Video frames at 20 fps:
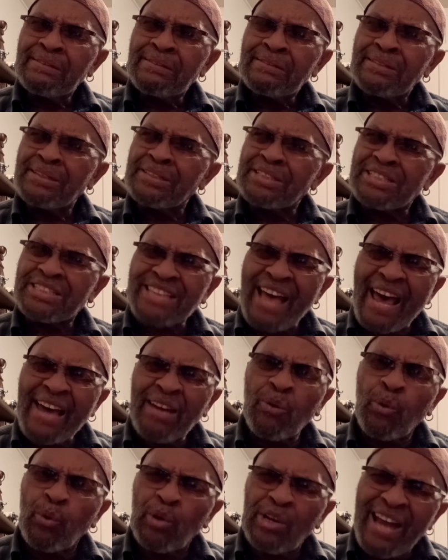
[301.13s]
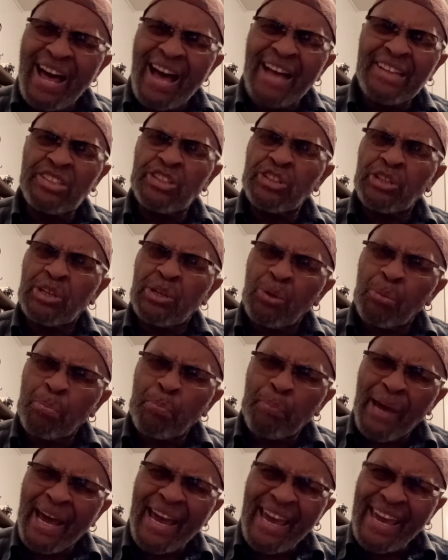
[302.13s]
the the psychological
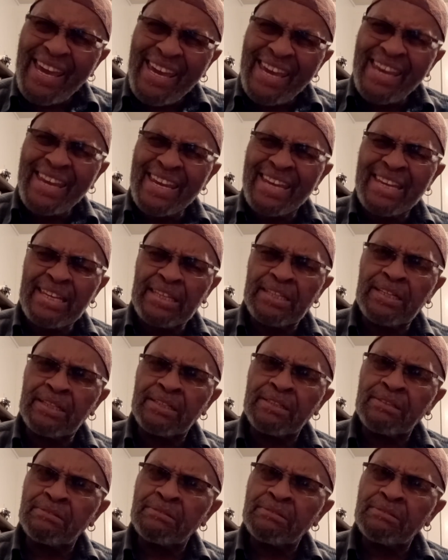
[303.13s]
pain